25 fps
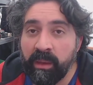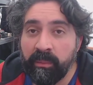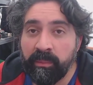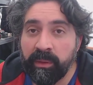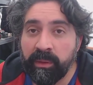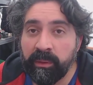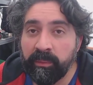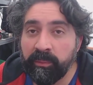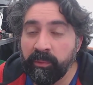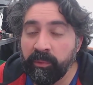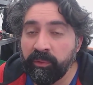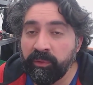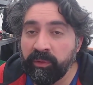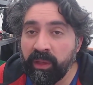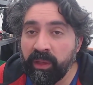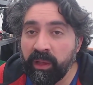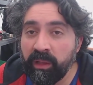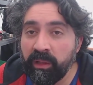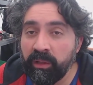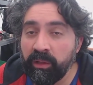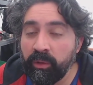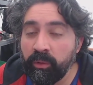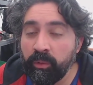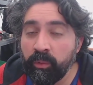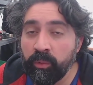People
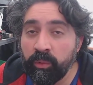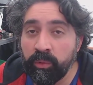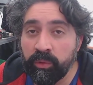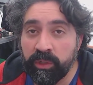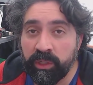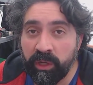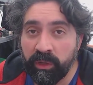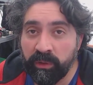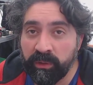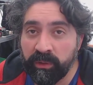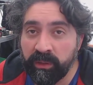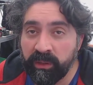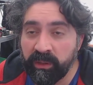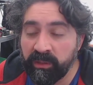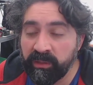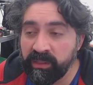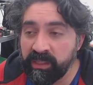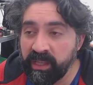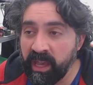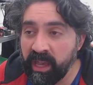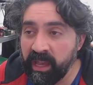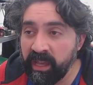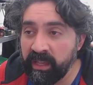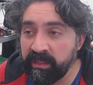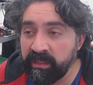sell audio
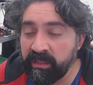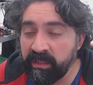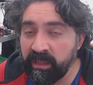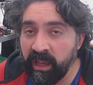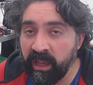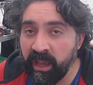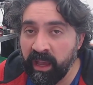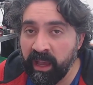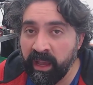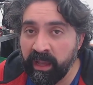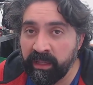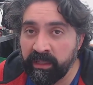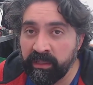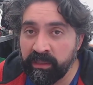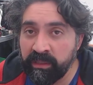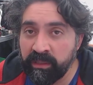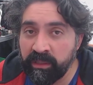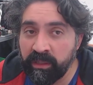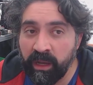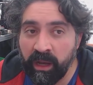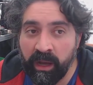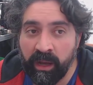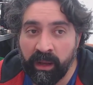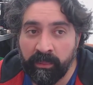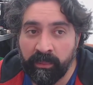cassettes and
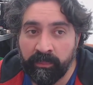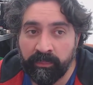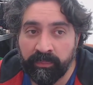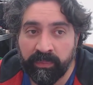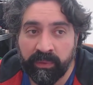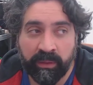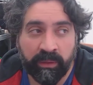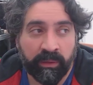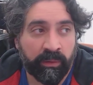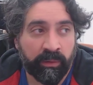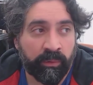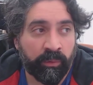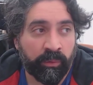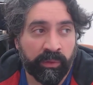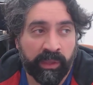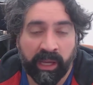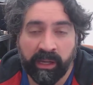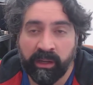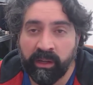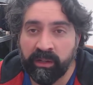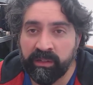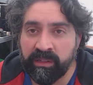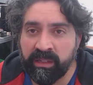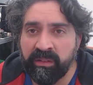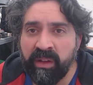all
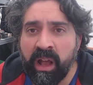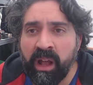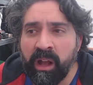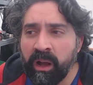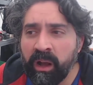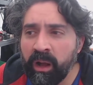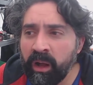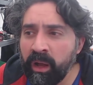that kind of stuff.